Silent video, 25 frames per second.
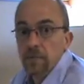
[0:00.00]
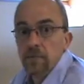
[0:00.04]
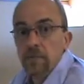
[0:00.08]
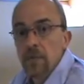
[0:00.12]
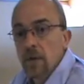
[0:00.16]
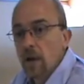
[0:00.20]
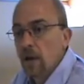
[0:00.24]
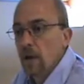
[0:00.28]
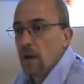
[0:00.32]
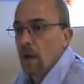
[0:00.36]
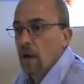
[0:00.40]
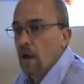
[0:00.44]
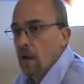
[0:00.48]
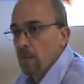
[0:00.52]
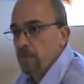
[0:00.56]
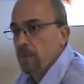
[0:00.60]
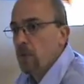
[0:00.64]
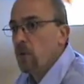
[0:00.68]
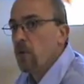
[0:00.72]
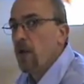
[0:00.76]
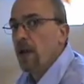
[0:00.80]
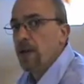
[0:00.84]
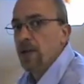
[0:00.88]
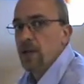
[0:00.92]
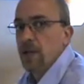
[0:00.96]
I
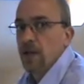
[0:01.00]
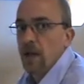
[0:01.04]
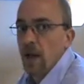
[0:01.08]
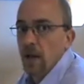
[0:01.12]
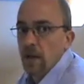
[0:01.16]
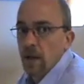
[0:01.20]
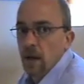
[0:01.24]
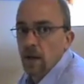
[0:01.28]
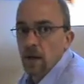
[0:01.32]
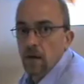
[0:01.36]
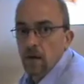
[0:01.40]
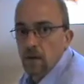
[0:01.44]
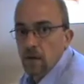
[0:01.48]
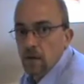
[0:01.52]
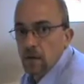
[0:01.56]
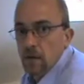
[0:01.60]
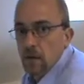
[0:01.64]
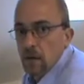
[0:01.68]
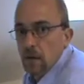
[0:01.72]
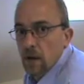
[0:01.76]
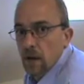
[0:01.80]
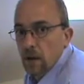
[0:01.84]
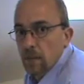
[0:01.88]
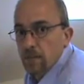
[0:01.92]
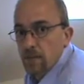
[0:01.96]
pull that together on
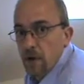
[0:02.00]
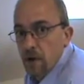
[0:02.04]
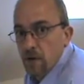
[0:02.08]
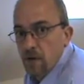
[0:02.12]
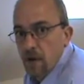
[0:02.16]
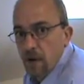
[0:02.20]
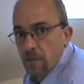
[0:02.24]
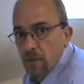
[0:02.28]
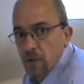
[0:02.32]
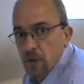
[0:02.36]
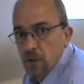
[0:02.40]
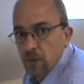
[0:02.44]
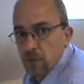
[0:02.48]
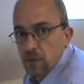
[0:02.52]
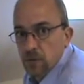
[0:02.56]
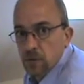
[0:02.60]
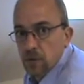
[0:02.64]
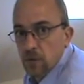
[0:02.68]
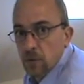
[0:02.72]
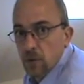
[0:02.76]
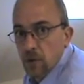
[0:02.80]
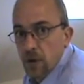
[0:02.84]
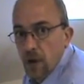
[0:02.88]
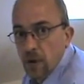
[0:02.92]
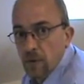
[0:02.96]
a program called
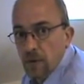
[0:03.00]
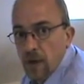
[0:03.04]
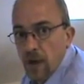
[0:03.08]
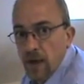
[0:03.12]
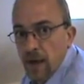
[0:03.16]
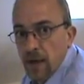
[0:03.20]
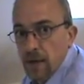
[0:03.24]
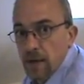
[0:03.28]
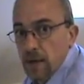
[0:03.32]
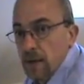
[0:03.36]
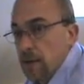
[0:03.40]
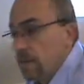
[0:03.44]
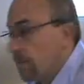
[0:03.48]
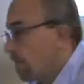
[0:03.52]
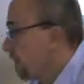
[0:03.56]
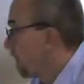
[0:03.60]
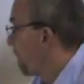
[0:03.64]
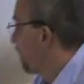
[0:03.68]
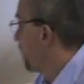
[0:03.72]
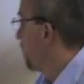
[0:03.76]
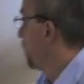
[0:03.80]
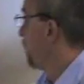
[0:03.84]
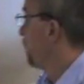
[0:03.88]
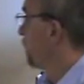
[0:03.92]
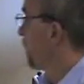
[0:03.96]
AutoCAD.
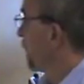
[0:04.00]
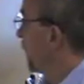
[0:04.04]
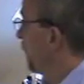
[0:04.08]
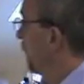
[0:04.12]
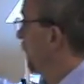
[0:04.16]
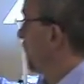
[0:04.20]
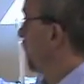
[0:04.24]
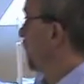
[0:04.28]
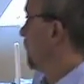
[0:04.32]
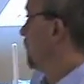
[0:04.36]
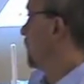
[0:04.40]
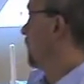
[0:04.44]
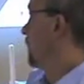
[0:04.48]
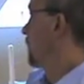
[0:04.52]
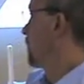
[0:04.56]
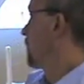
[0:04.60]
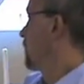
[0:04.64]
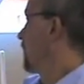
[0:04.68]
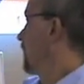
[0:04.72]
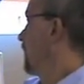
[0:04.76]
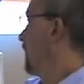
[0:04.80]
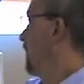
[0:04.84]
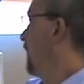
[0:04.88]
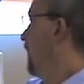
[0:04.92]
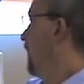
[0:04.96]
You can see